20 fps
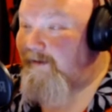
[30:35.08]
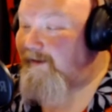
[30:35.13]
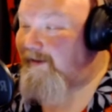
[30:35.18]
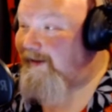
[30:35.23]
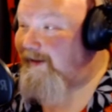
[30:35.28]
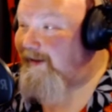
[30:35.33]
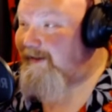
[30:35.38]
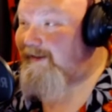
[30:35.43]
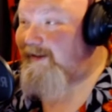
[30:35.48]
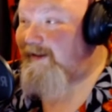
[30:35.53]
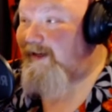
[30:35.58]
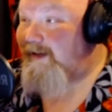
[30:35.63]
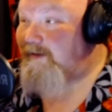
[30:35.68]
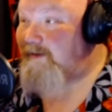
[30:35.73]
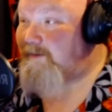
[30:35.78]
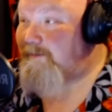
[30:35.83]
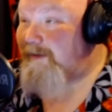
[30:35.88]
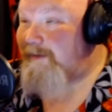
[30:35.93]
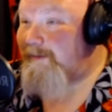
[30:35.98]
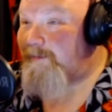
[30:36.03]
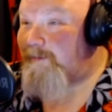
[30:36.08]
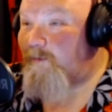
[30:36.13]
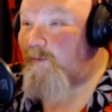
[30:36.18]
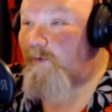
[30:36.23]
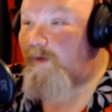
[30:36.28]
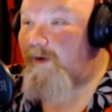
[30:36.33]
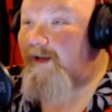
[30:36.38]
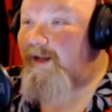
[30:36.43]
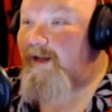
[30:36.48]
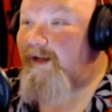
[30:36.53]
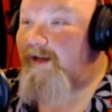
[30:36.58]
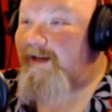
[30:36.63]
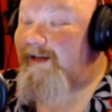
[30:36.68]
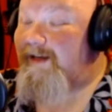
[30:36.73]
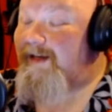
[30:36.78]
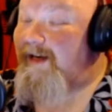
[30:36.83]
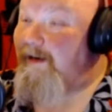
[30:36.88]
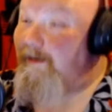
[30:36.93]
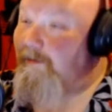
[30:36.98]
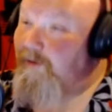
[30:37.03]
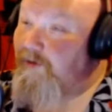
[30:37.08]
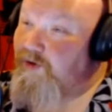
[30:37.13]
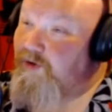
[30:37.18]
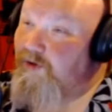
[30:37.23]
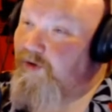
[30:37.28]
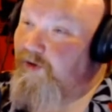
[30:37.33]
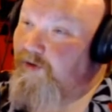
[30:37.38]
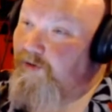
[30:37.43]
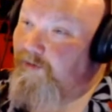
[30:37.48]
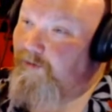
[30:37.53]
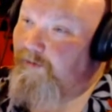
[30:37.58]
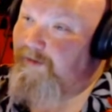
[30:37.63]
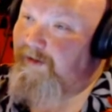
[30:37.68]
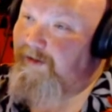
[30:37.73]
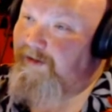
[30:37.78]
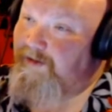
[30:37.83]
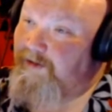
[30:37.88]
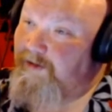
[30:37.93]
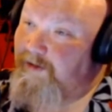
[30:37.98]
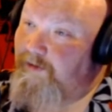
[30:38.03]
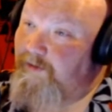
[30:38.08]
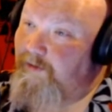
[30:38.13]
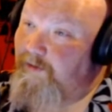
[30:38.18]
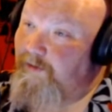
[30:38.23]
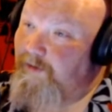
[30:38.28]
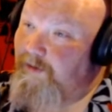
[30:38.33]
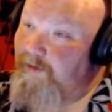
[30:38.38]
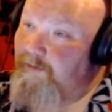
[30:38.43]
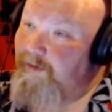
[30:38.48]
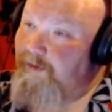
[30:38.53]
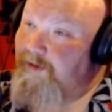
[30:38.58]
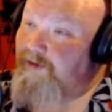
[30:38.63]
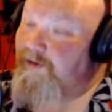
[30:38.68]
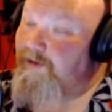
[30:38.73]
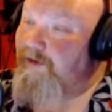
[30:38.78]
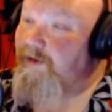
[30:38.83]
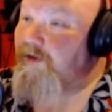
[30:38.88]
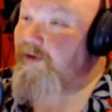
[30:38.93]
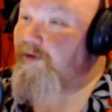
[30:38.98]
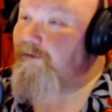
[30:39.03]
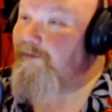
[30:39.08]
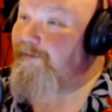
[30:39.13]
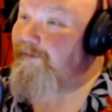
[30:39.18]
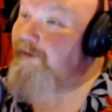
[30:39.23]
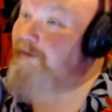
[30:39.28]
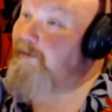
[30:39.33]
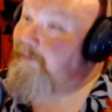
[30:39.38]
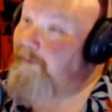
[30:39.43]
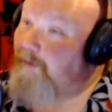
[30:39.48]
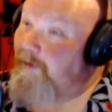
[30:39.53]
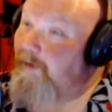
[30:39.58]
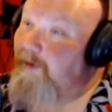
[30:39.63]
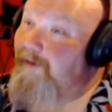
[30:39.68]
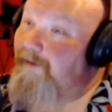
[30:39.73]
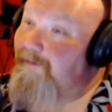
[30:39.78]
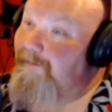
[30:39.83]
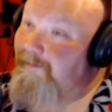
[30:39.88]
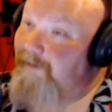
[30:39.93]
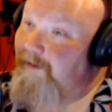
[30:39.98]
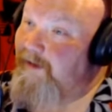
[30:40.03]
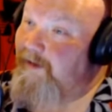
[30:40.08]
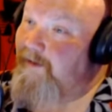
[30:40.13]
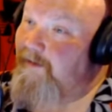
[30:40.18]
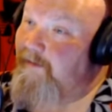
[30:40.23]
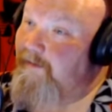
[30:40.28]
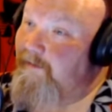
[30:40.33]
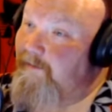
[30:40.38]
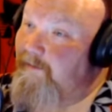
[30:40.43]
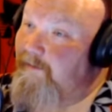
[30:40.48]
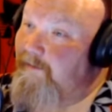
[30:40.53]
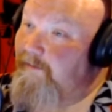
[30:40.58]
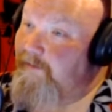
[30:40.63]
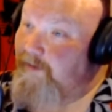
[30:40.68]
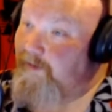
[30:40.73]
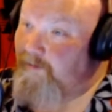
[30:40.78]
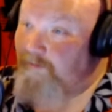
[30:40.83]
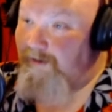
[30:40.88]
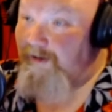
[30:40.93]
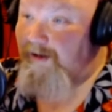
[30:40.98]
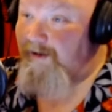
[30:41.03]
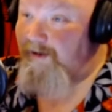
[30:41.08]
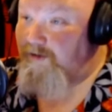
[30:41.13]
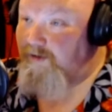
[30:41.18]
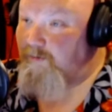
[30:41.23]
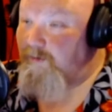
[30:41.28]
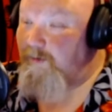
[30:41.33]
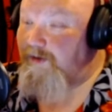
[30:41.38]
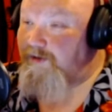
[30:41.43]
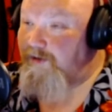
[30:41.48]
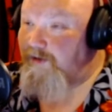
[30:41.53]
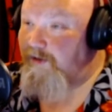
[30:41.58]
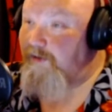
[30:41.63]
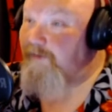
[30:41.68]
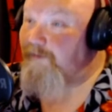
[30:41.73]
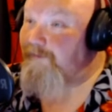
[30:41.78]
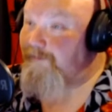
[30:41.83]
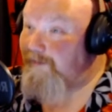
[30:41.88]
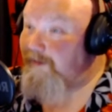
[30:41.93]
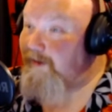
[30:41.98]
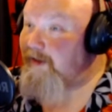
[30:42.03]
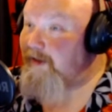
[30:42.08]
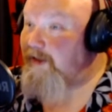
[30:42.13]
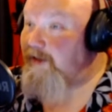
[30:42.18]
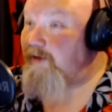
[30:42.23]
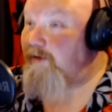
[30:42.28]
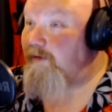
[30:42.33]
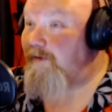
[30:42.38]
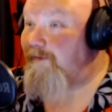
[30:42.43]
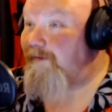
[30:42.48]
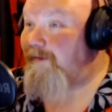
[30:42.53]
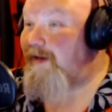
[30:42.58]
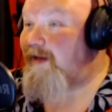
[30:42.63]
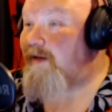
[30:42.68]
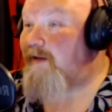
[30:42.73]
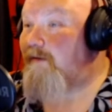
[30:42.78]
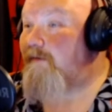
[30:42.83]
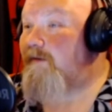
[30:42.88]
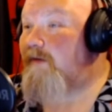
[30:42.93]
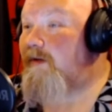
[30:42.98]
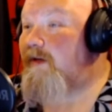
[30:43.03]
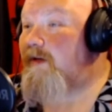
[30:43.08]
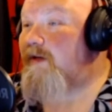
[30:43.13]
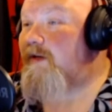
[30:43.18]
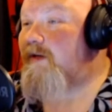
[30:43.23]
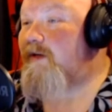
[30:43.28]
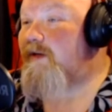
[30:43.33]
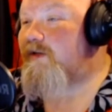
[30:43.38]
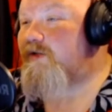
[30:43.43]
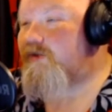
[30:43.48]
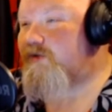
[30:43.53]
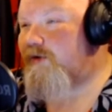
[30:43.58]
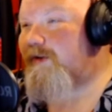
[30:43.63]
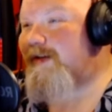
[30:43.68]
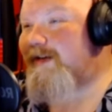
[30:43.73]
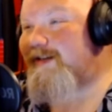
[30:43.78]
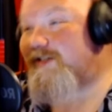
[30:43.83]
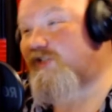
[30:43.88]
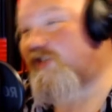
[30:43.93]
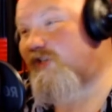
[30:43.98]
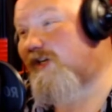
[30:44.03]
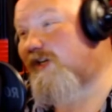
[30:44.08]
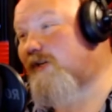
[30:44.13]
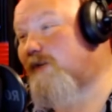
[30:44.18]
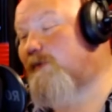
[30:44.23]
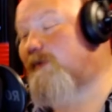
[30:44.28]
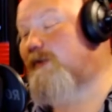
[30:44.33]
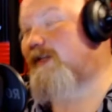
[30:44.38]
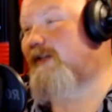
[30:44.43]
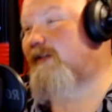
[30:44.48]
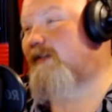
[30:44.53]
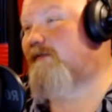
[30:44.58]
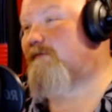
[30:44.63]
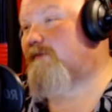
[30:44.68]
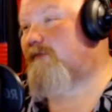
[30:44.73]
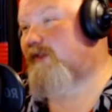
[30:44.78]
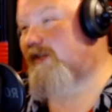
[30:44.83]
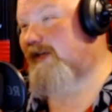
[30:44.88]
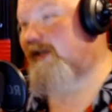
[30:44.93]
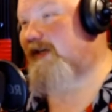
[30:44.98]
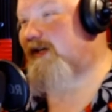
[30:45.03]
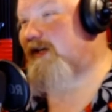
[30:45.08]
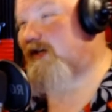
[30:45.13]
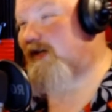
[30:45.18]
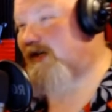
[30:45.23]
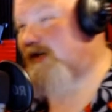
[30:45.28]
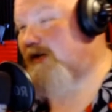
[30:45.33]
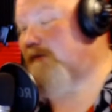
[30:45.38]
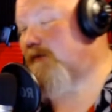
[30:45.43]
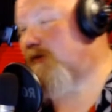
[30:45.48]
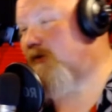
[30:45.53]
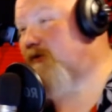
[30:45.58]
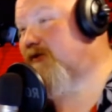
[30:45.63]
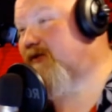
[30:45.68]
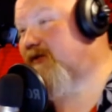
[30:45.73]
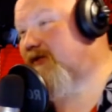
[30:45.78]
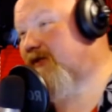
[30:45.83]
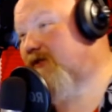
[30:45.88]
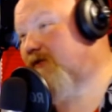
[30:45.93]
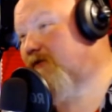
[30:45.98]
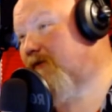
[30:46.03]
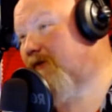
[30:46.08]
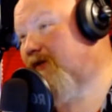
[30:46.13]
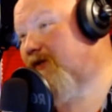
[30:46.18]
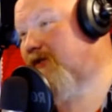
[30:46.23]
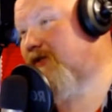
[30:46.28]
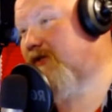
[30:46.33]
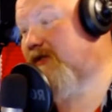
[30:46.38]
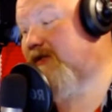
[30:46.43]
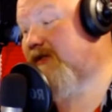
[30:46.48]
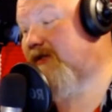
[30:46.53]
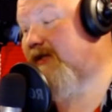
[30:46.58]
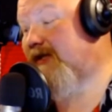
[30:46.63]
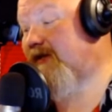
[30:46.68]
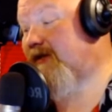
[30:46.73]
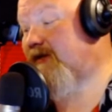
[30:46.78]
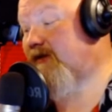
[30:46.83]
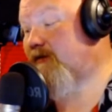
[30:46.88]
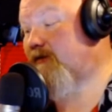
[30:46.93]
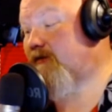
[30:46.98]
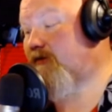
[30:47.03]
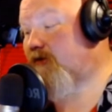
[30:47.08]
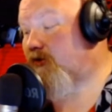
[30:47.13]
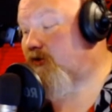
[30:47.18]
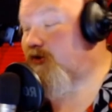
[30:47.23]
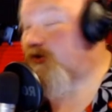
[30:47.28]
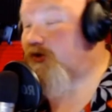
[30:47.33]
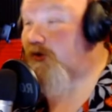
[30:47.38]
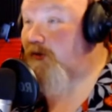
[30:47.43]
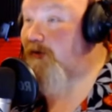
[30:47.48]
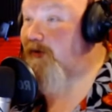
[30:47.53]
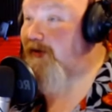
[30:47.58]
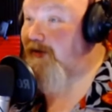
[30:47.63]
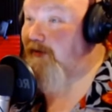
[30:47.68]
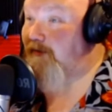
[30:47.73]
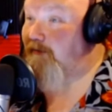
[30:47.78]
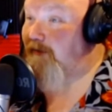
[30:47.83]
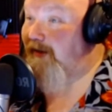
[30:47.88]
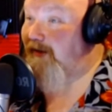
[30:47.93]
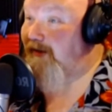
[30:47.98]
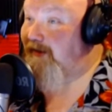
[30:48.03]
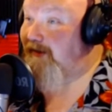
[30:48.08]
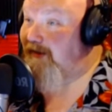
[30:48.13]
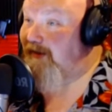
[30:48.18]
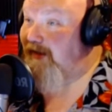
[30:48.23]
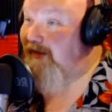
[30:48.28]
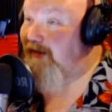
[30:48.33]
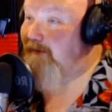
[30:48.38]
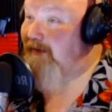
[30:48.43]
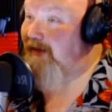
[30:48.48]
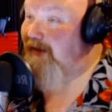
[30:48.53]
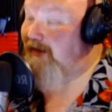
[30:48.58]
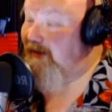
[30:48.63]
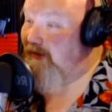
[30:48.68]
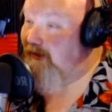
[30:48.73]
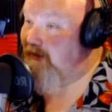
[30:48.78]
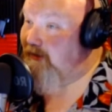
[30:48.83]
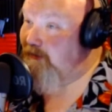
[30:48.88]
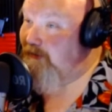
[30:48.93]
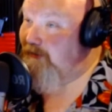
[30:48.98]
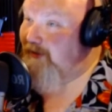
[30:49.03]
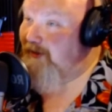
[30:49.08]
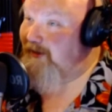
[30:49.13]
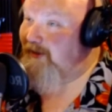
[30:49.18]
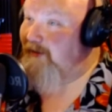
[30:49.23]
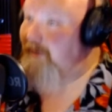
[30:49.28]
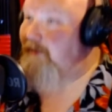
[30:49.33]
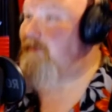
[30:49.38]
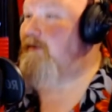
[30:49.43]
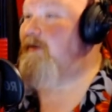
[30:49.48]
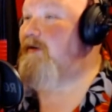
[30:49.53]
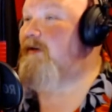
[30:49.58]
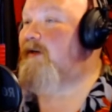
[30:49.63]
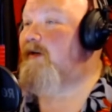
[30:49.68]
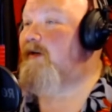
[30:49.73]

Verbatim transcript: A lot of times people want to encourage you to do things that they're doing so that you feel part of the, the crowd as well, so that you feel like you're involved. So they genuinely think in most situations that they're doing the right thing by including you.